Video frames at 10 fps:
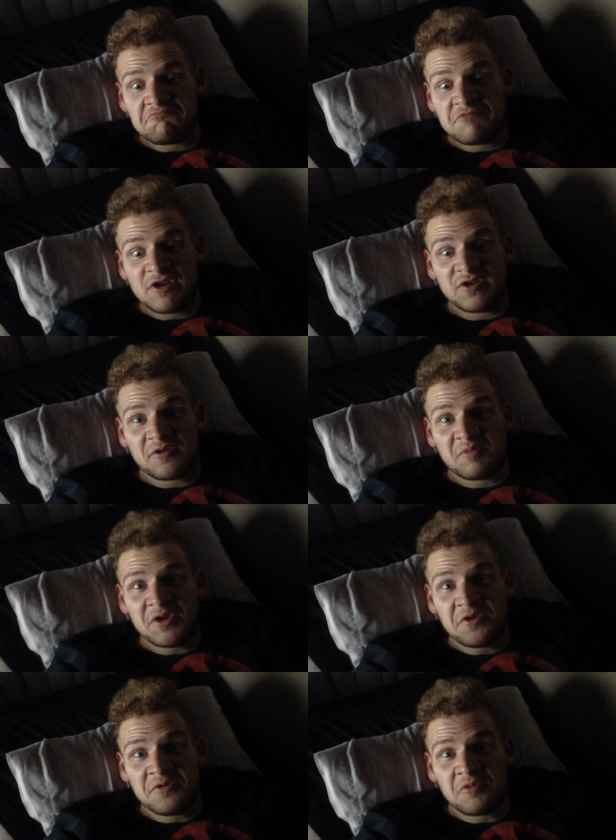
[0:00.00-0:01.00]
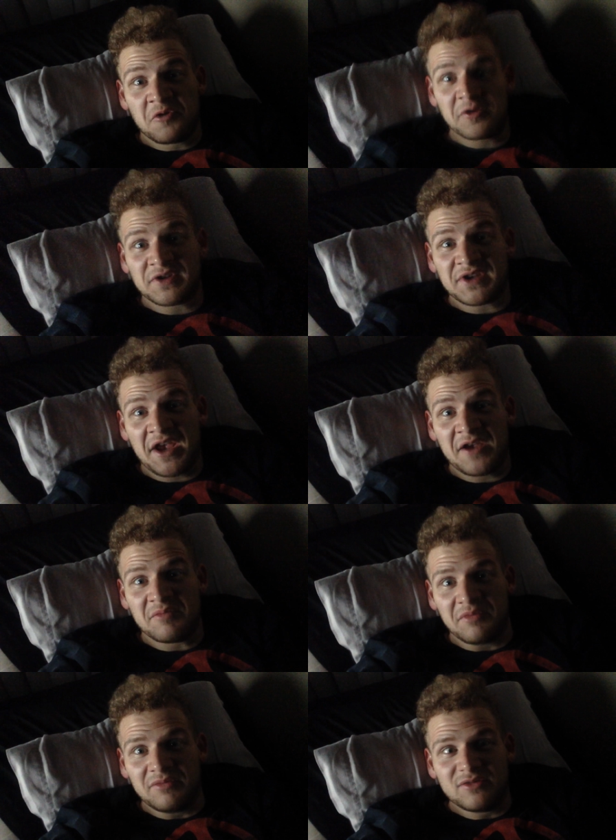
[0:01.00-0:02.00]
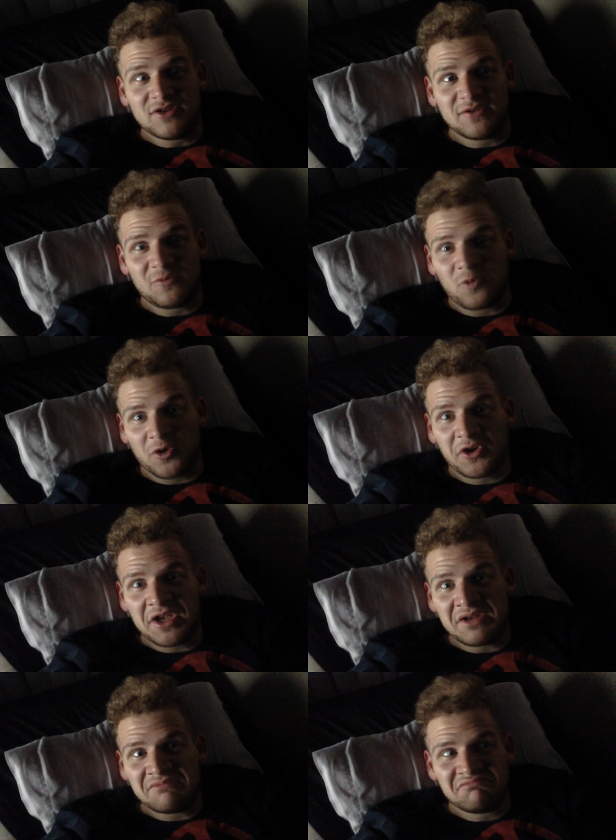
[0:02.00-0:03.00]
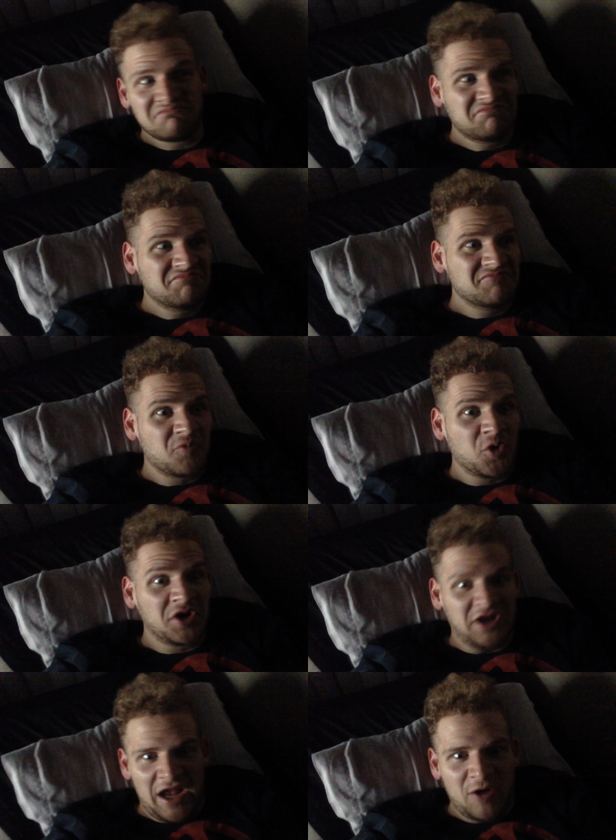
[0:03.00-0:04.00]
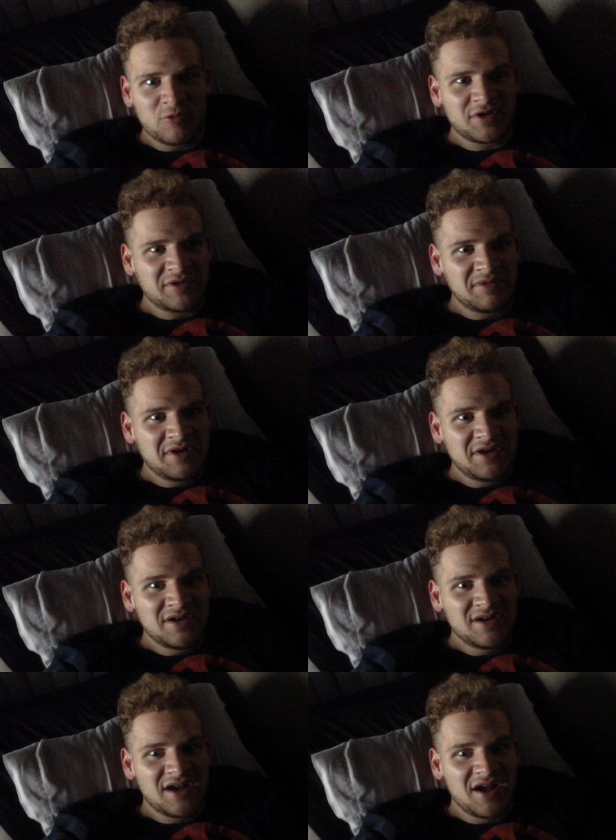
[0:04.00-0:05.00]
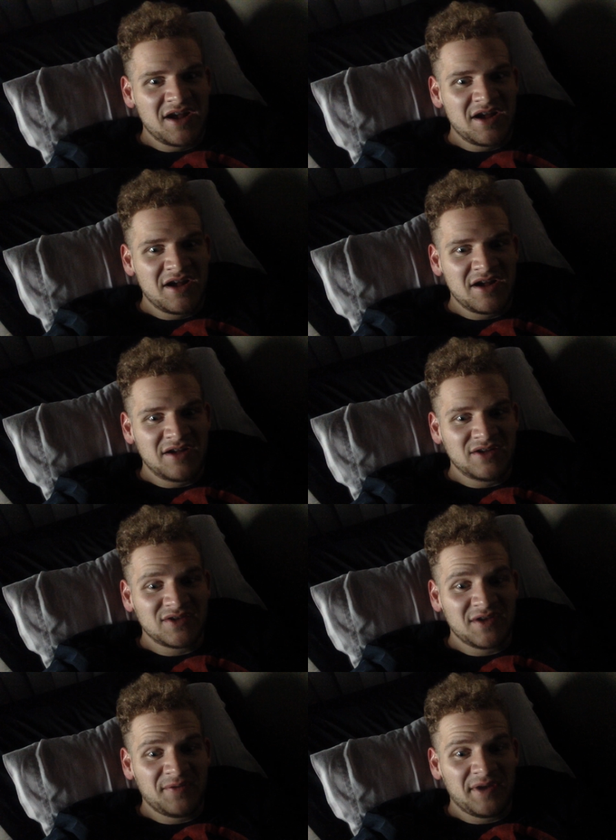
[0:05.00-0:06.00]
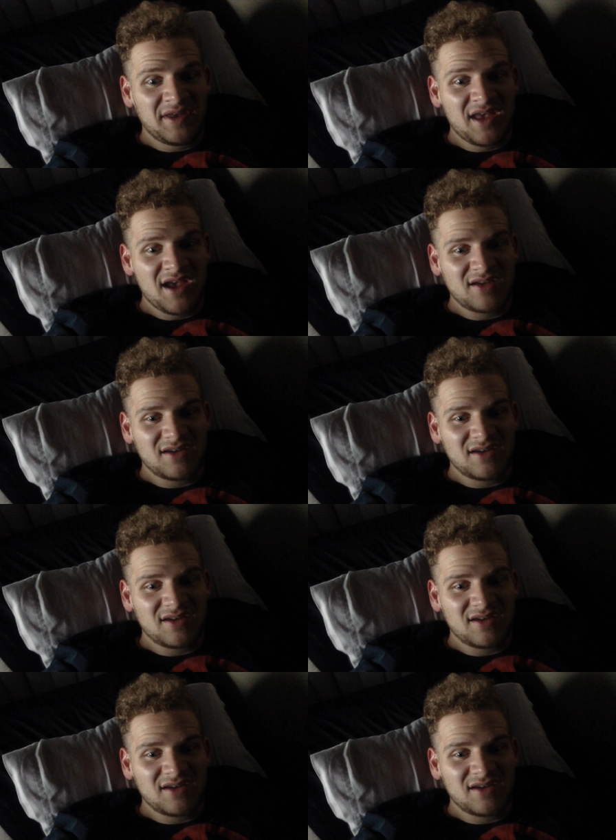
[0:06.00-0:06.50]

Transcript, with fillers: just going to be doing more of the same, working, working out, uh, stuff like that.